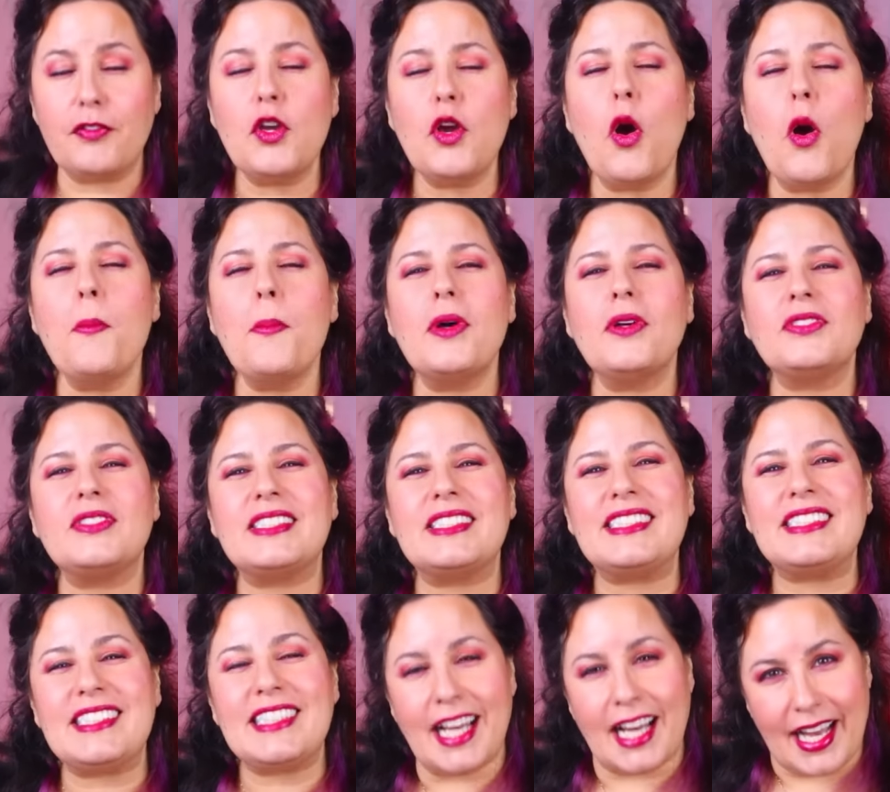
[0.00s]
You almost
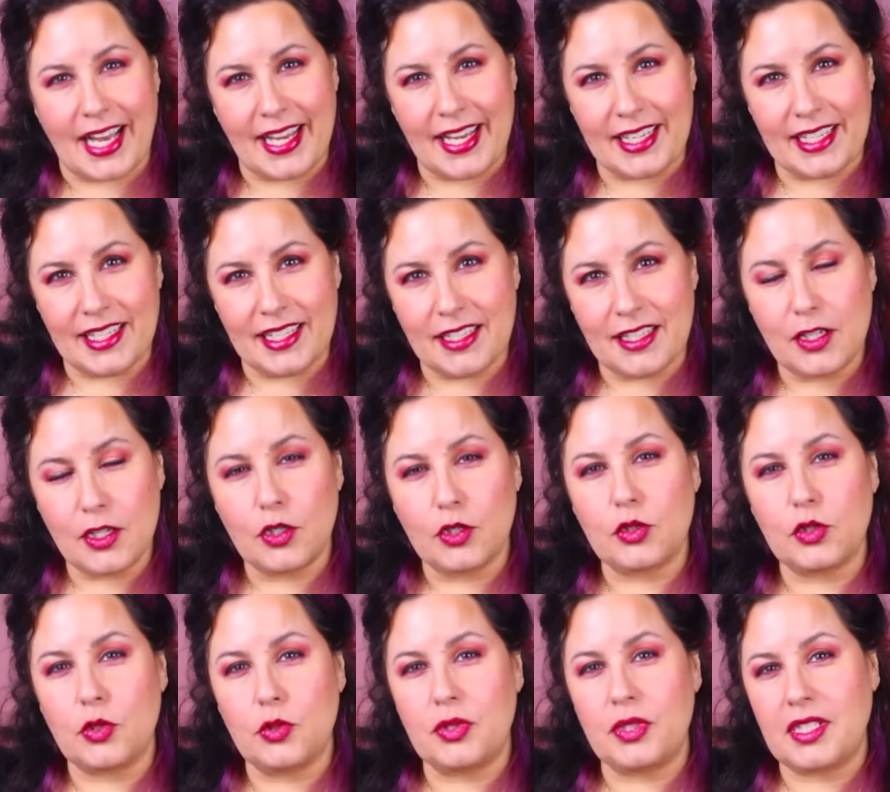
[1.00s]
died
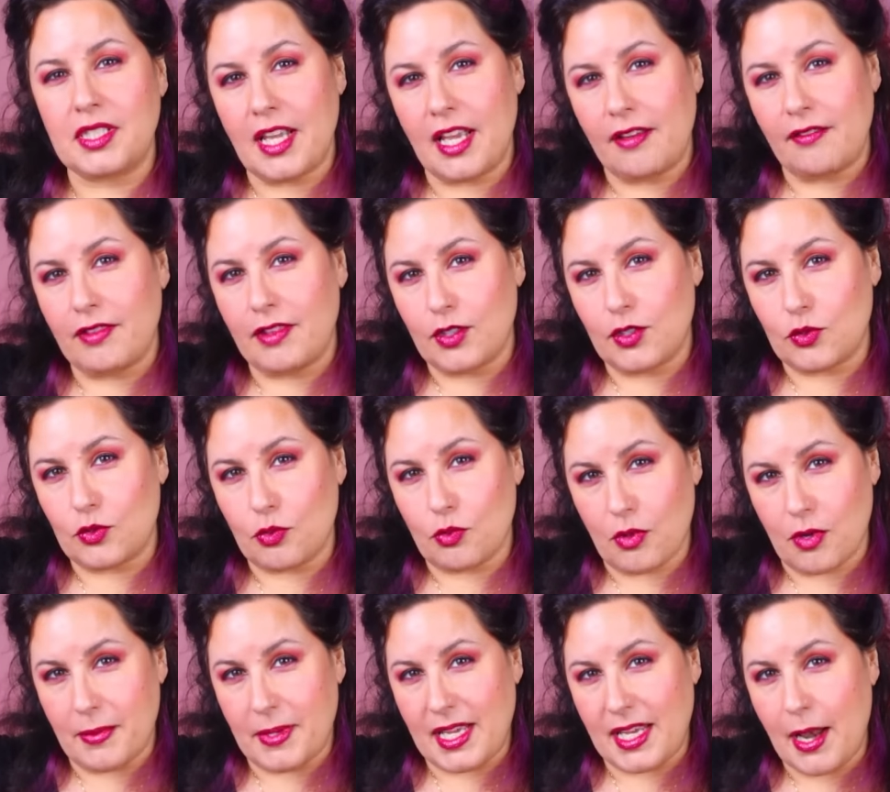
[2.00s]
to save this
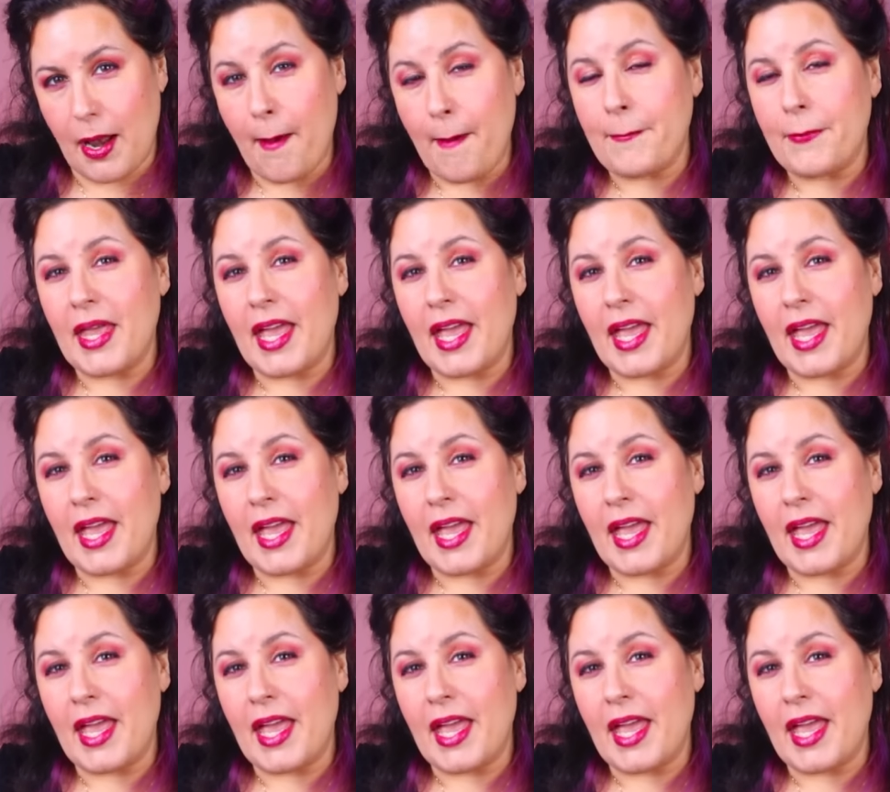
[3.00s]
woman,